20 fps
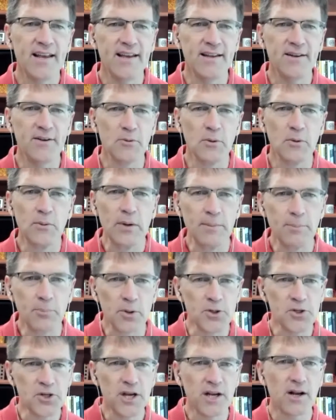And we
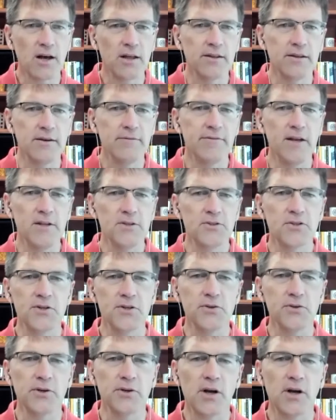appreciate all the events you're doing.